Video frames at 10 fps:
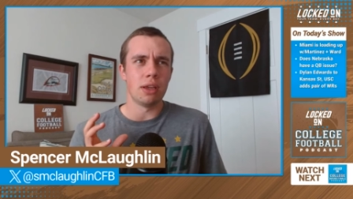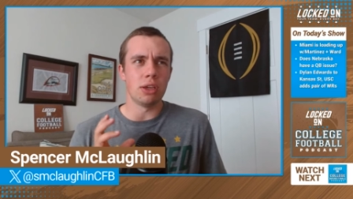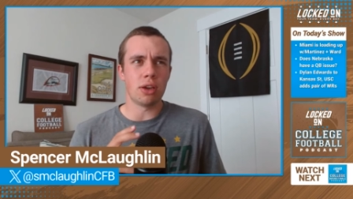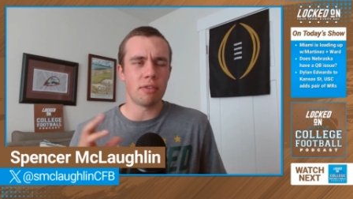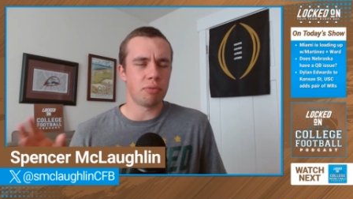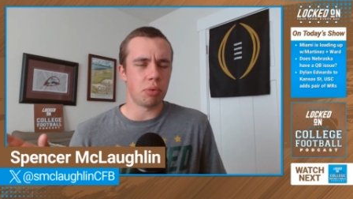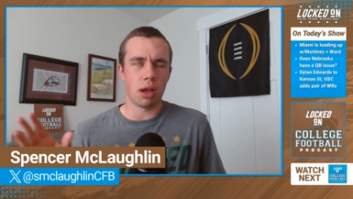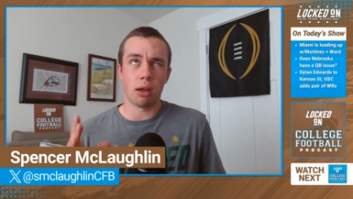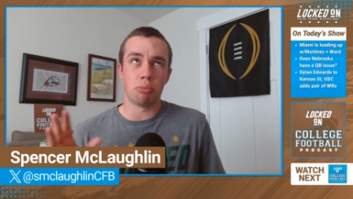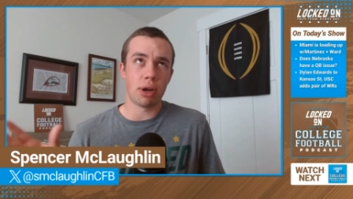you
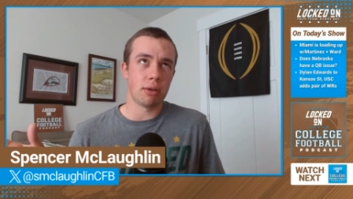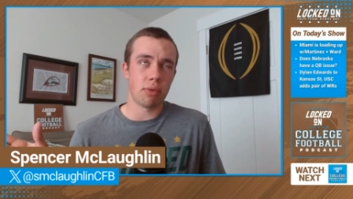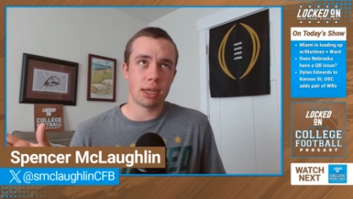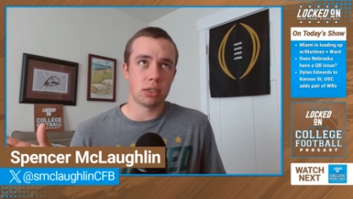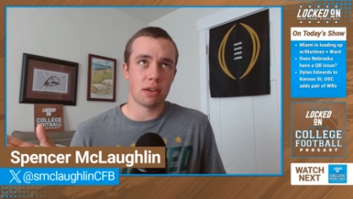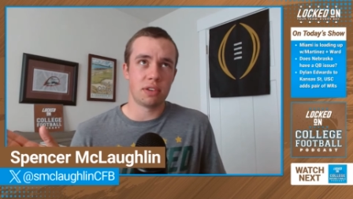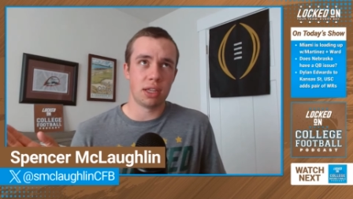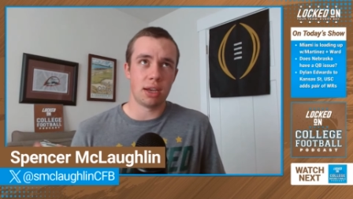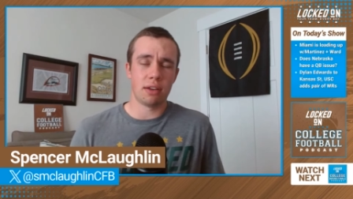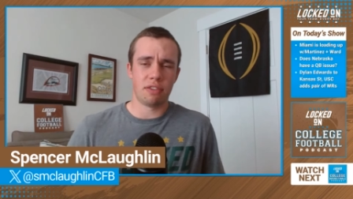got Brendan Rice off to
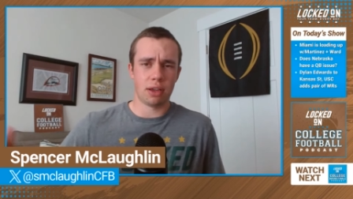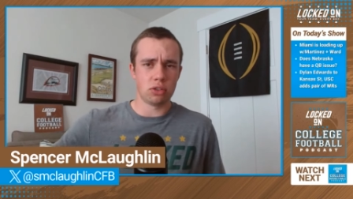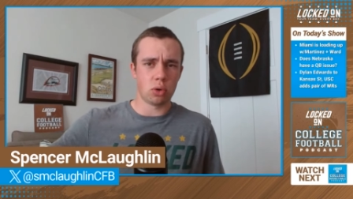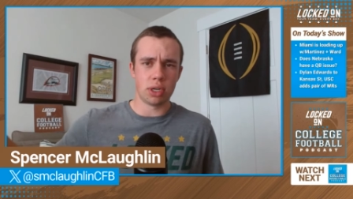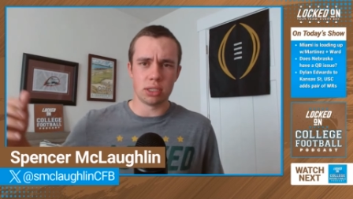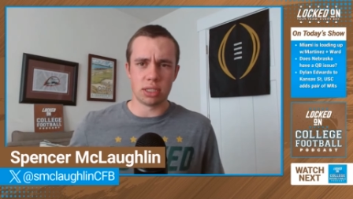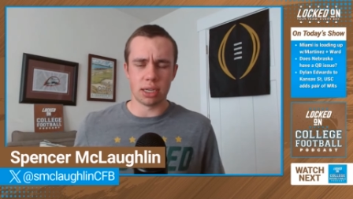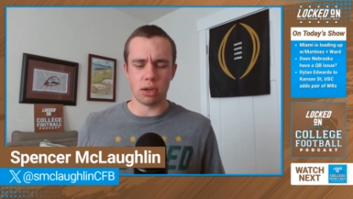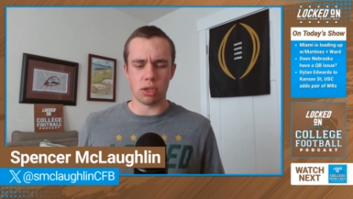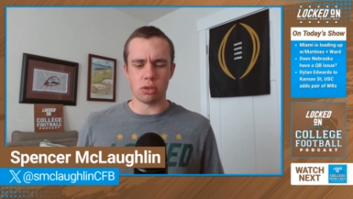the NFL, Dorian
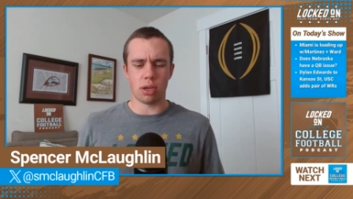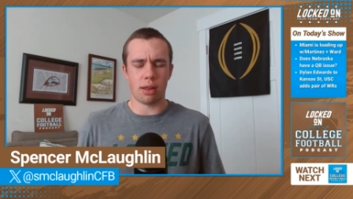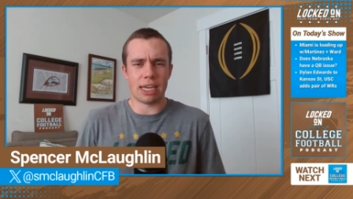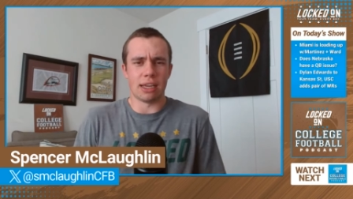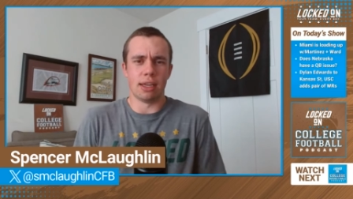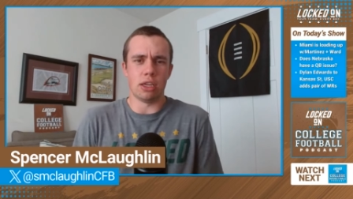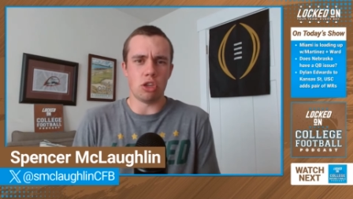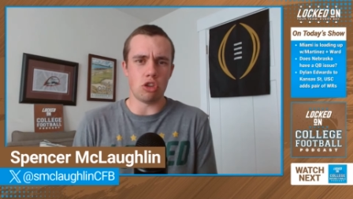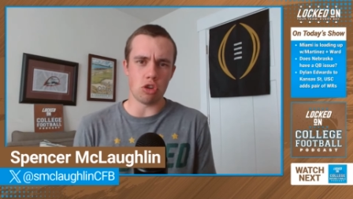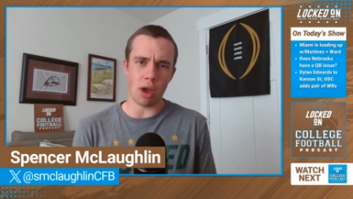Singer at Utah. Like,
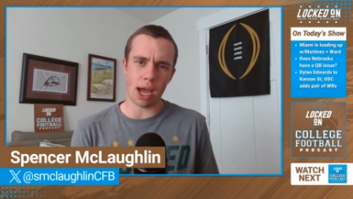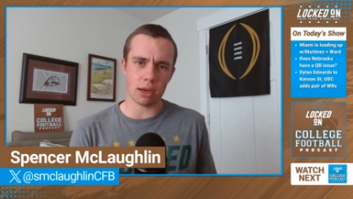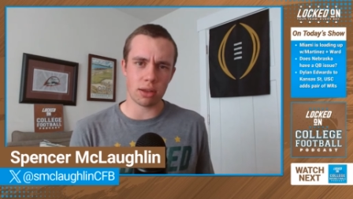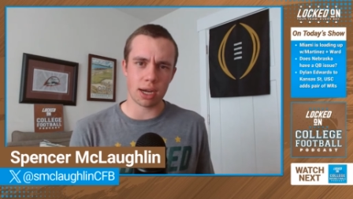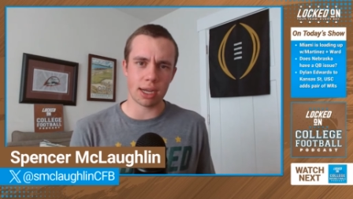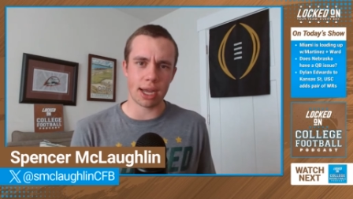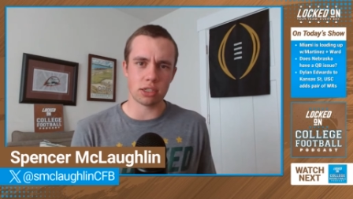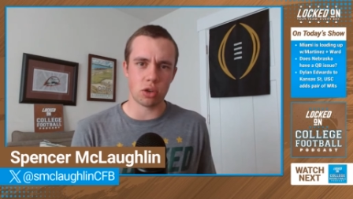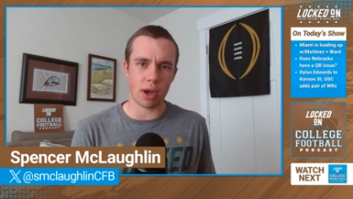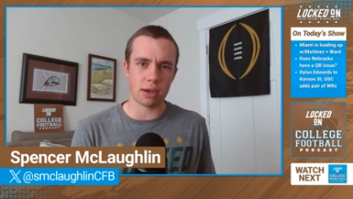you had a lot of
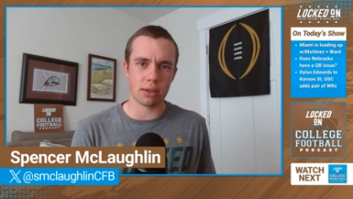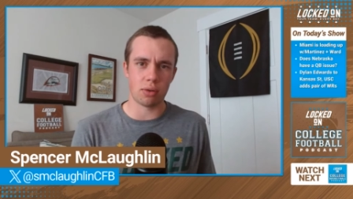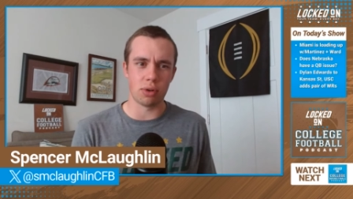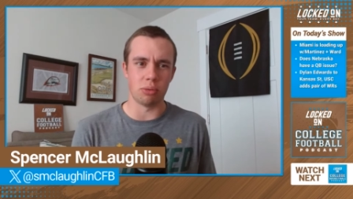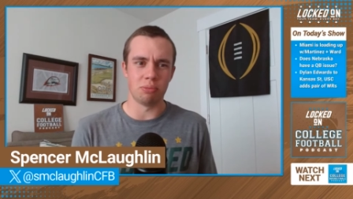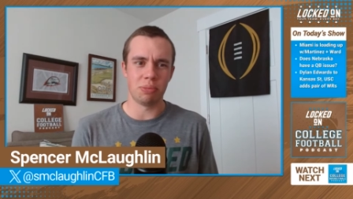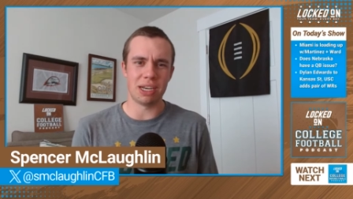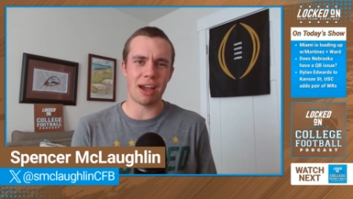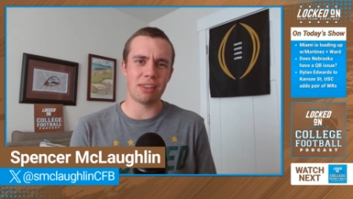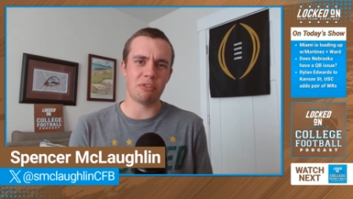guys go out of that room. But
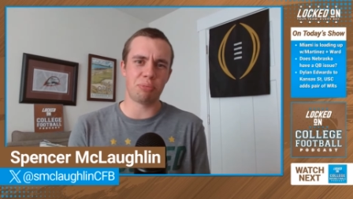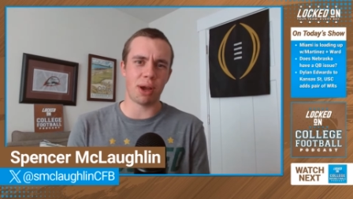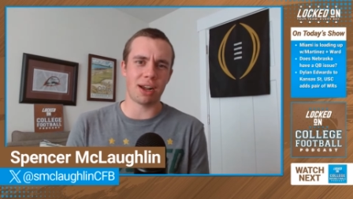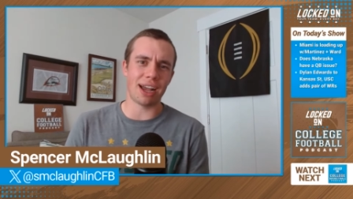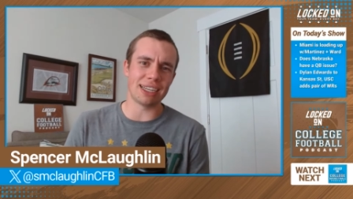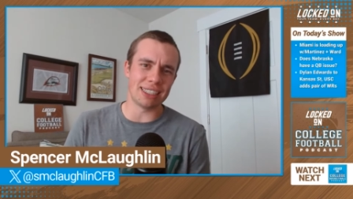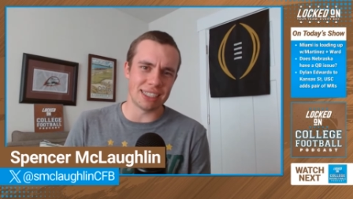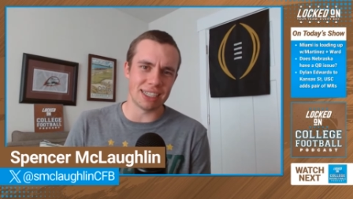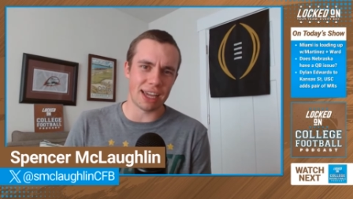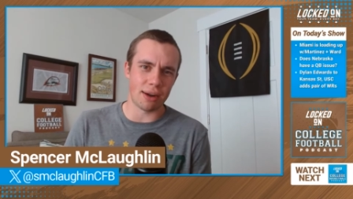now they've brought guys
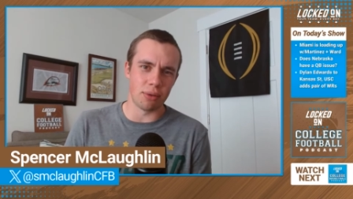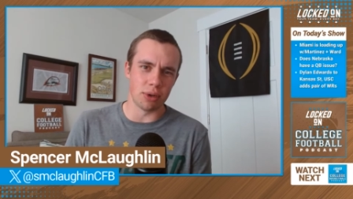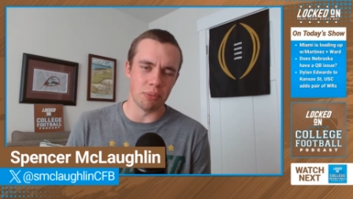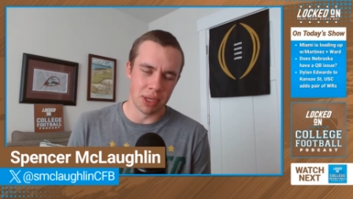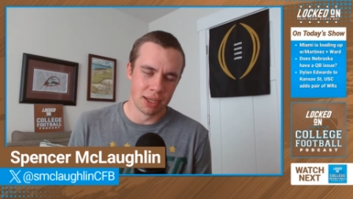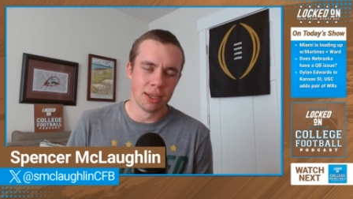into that room.